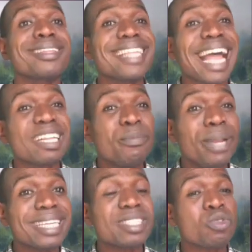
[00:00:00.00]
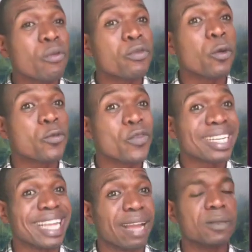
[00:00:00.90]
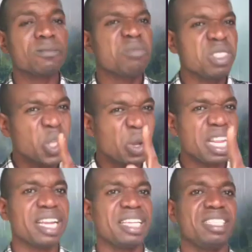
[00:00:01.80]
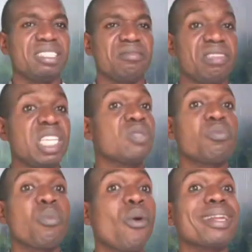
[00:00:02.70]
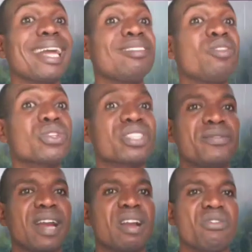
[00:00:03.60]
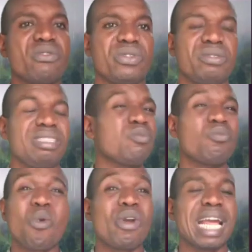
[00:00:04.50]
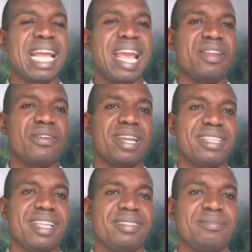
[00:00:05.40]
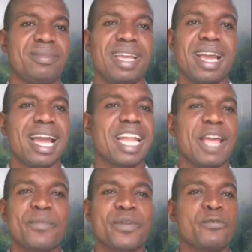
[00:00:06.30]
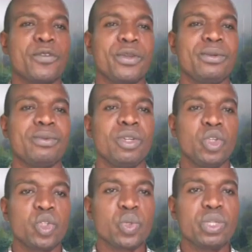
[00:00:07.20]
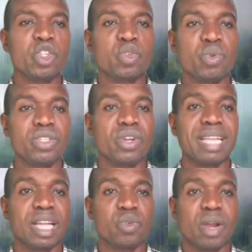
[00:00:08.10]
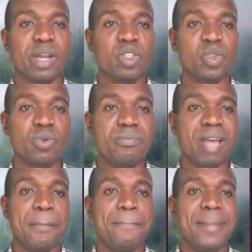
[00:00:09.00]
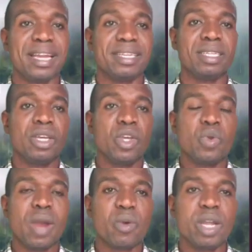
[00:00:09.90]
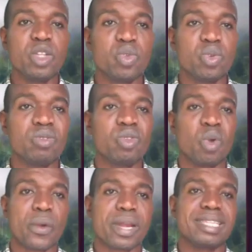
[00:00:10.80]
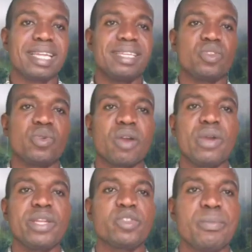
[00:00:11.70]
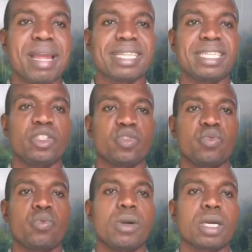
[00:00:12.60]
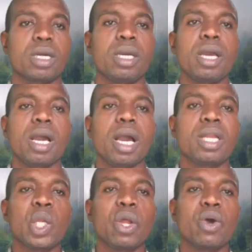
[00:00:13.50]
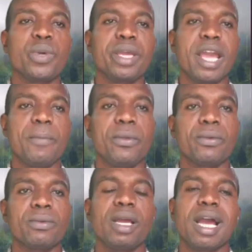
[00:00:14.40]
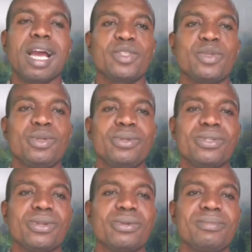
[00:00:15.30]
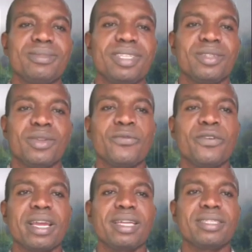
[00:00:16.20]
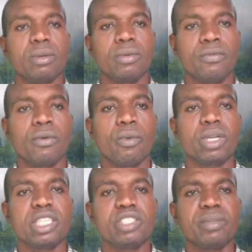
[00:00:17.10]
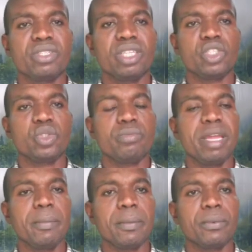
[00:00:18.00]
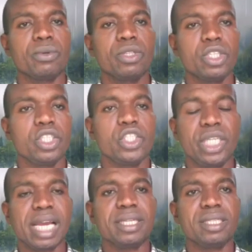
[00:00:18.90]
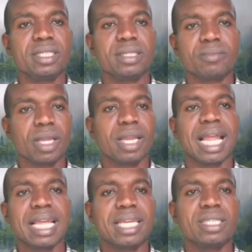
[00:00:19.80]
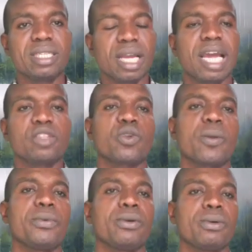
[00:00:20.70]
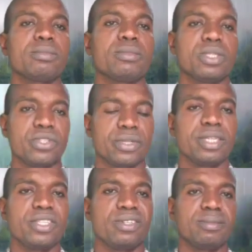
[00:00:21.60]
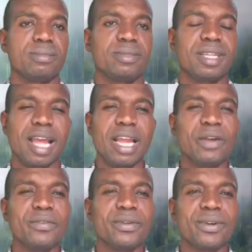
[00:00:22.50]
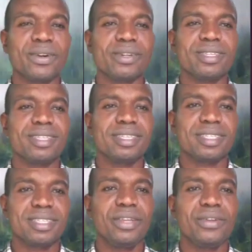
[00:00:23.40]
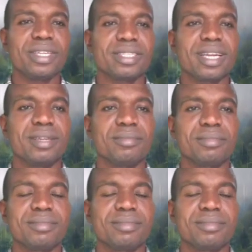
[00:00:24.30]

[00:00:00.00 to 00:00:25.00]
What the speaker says: That blessing of your father, don't neglect it. It's more than your silver and gold. It's more than any other thing. And I pray for you through this wisdom that you are going to amend, you are going to correct things, you are going to make things to work, and the Lord will help you as you do so. Don't forget, forward this message to many people, share it, like it, and drop your suggestion. I love you all. See you next time.